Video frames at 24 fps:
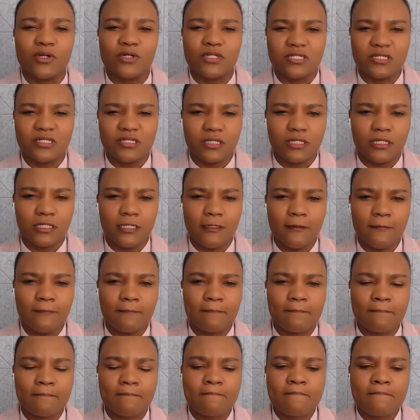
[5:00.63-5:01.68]
personally
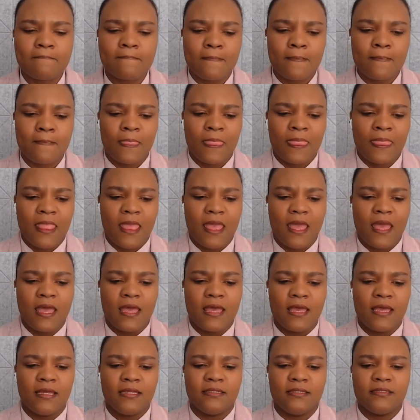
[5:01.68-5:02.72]

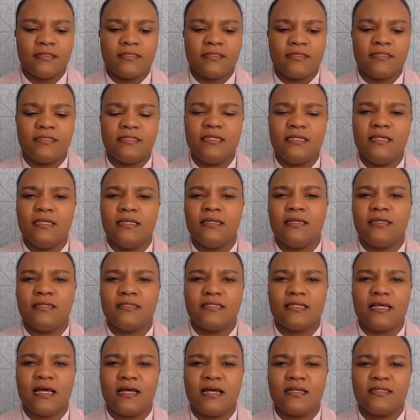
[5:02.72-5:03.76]
and see
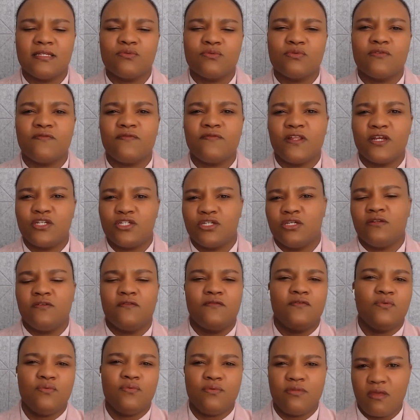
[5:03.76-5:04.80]
it as a reflection
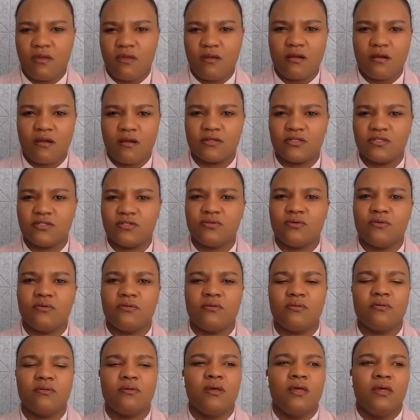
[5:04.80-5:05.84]
of who they are.
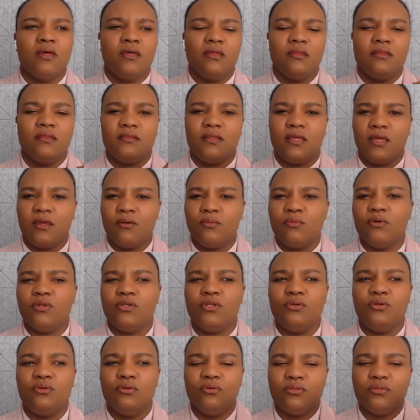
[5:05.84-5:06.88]
So they
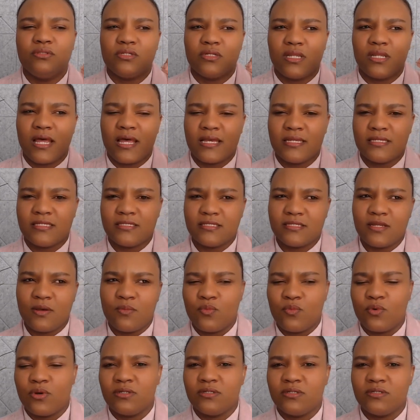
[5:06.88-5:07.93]
would utilize
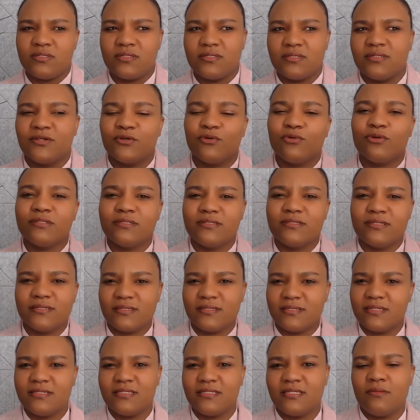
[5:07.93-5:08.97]
someone's
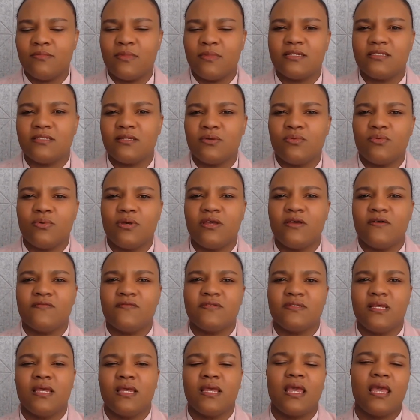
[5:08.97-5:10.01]
criticism as a way of
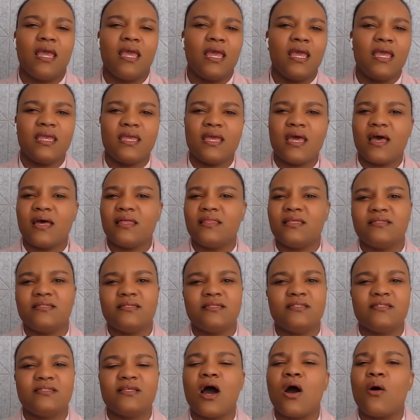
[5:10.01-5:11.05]
saying, hey, yeah, this
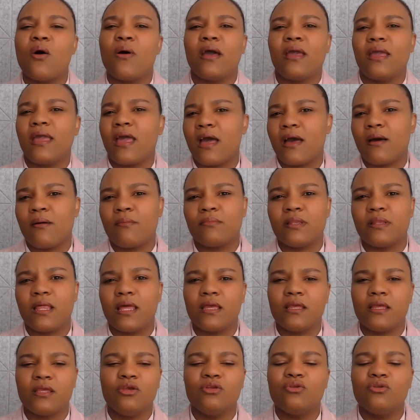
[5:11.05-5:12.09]
is how I am.
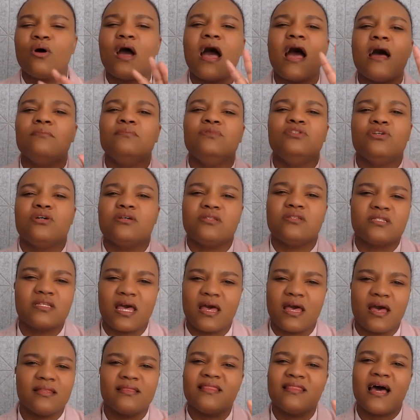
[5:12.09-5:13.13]
Like, I'm just
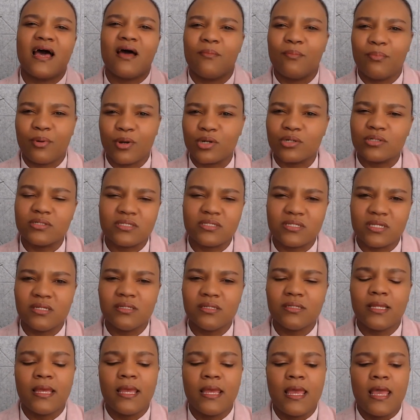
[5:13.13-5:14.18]
that
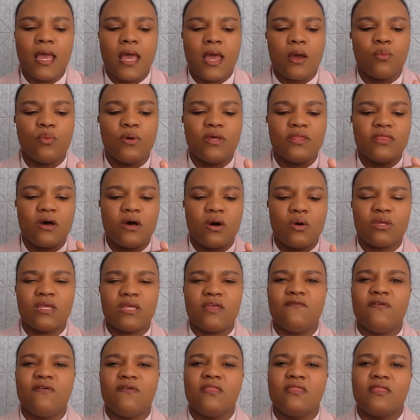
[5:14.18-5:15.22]
person, without
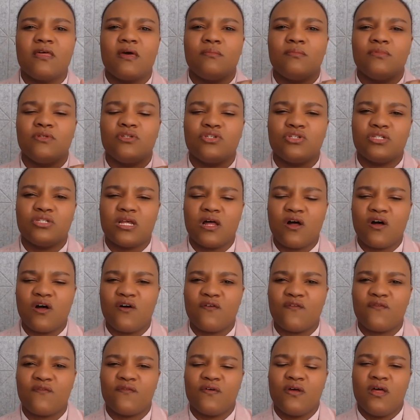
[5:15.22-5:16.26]
giving
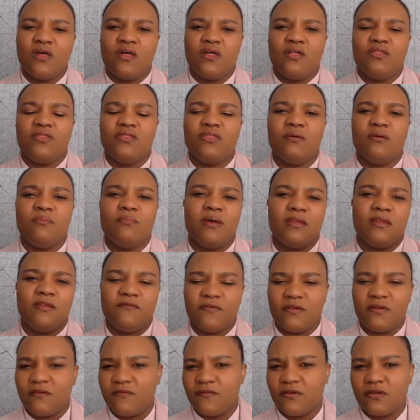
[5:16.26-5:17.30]
themselves the
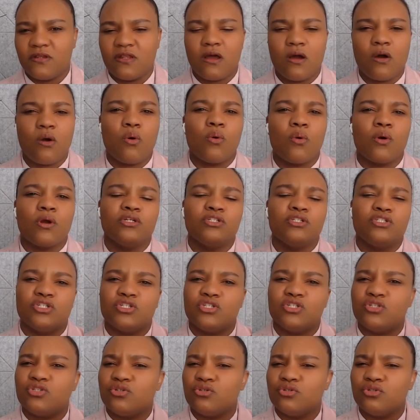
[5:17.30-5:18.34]
benefit of a doubt, or
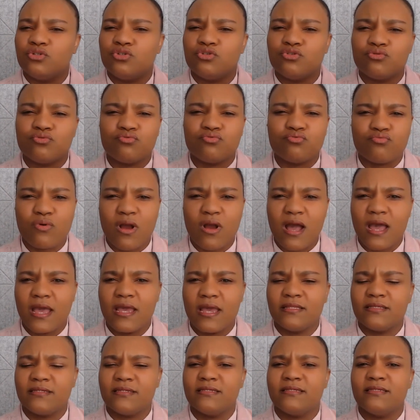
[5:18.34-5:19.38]
just to
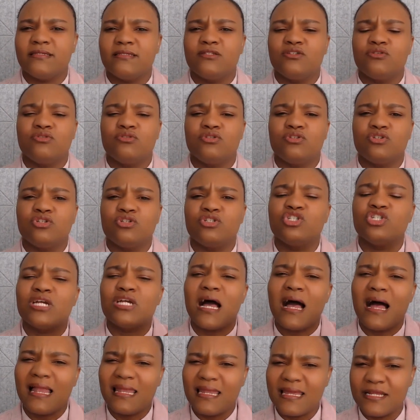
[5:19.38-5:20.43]
try to
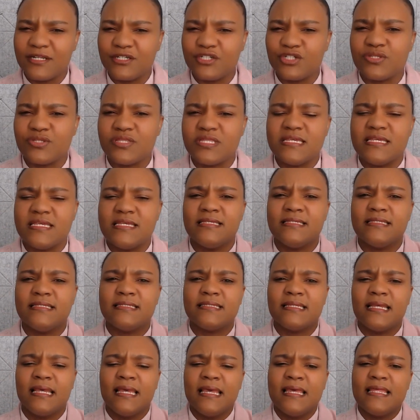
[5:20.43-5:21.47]
challenge
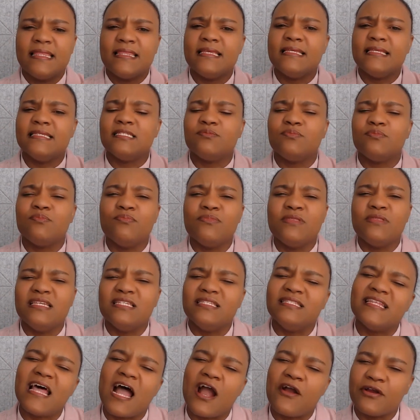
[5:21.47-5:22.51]
these
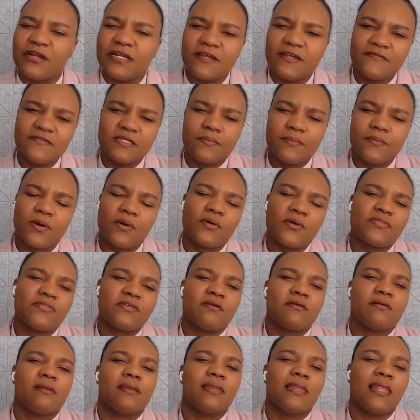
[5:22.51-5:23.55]
narratives about
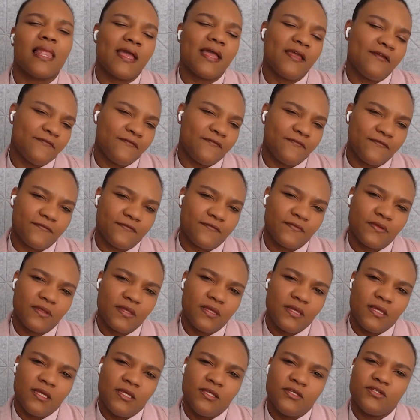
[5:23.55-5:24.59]
their life.
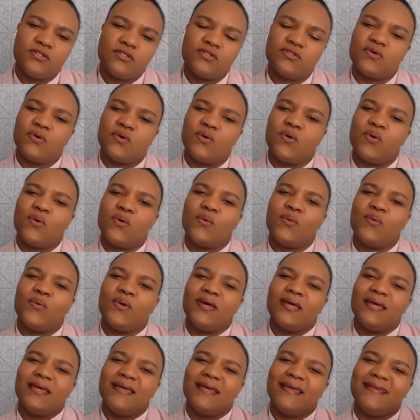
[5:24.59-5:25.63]
So
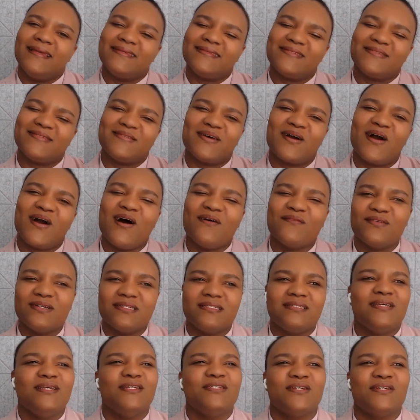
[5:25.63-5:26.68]
it's the
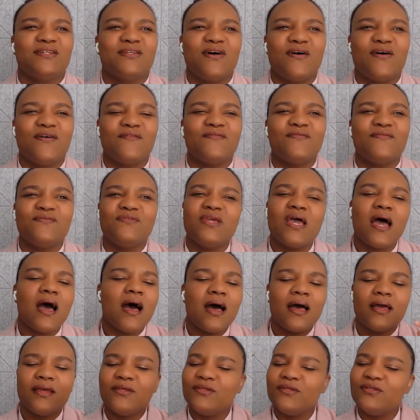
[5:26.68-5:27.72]
conversation of,
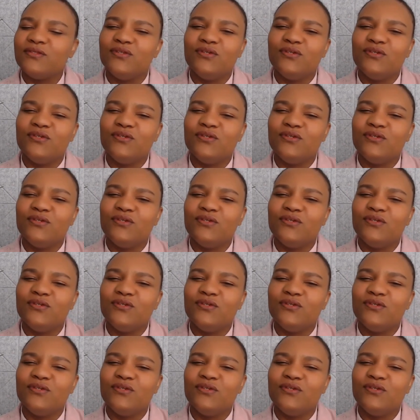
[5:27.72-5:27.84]
yeah,